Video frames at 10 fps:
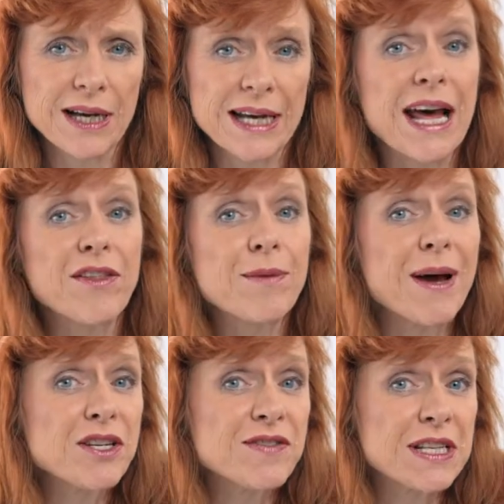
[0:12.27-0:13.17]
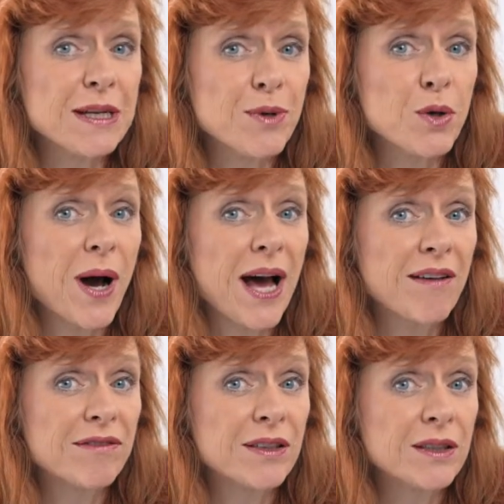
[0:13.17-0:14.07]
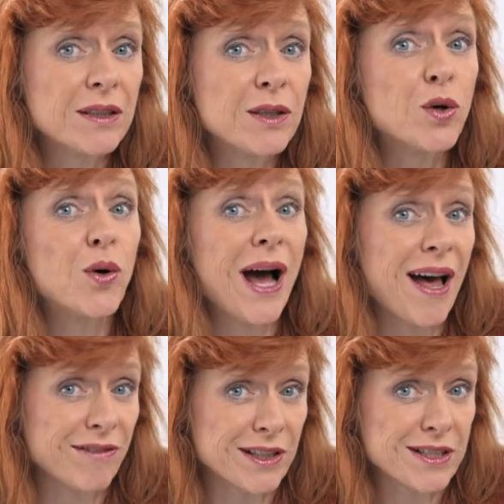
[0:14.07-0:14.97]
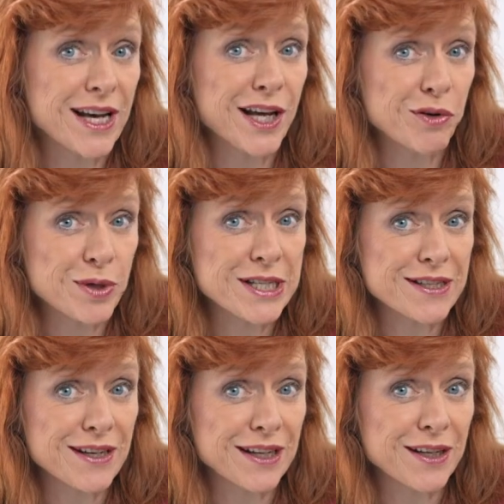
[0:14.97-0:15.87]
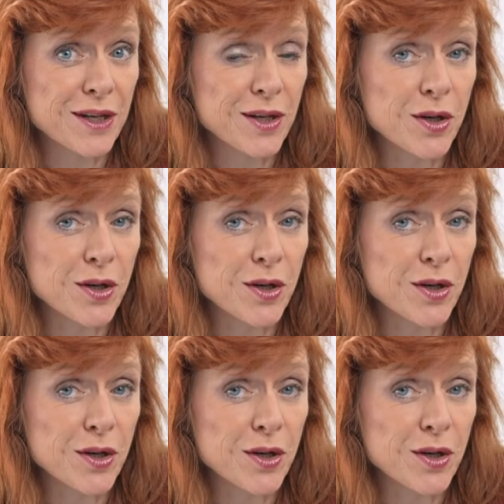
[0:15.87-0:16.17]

and how the amount of sleep you have or haven't had recently